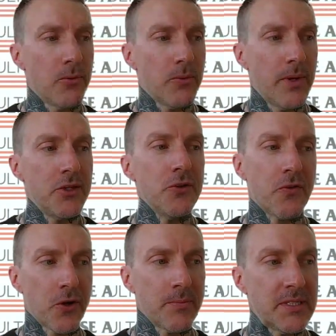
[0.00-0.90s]
you've
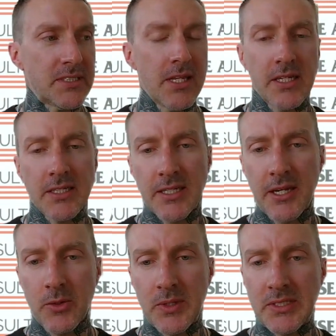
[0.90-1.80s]
heard me say this.
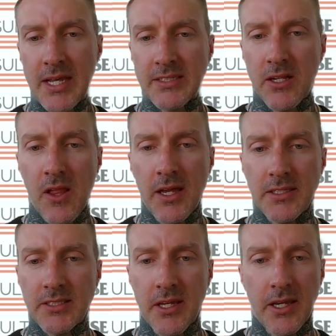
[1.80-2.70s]
I always ask
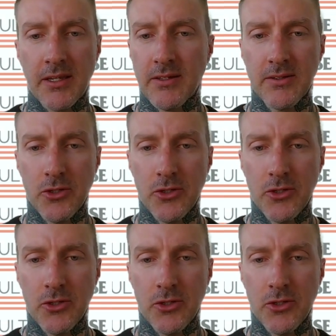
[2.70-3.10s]
clients, like,